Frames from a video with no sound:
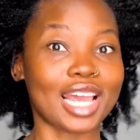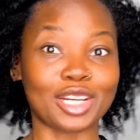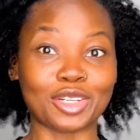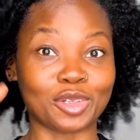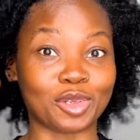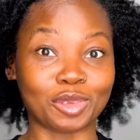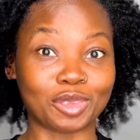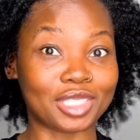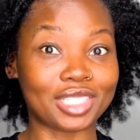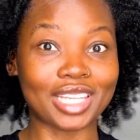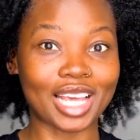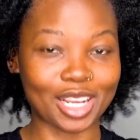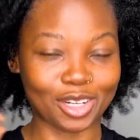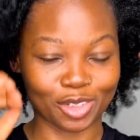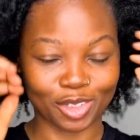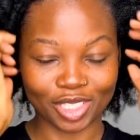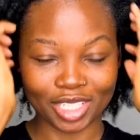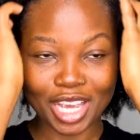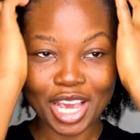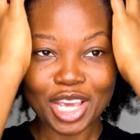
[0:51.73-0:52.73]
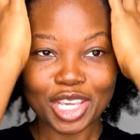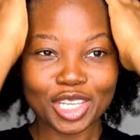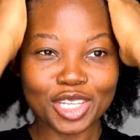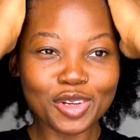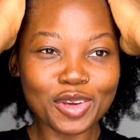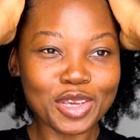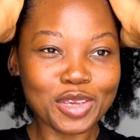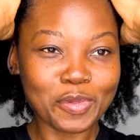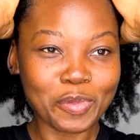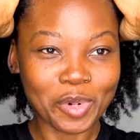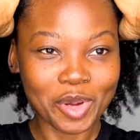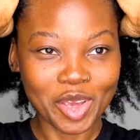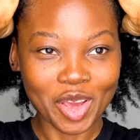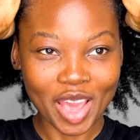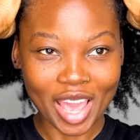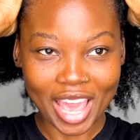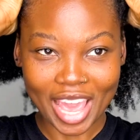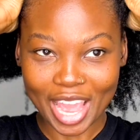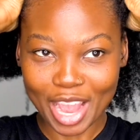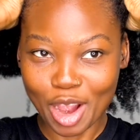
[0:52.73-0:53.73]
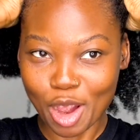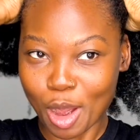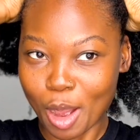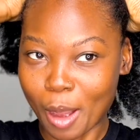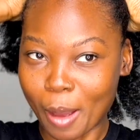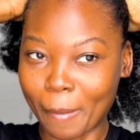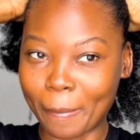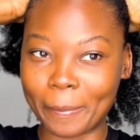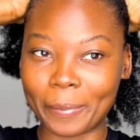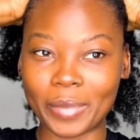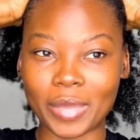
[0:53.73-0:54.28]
note, you know you put your hair up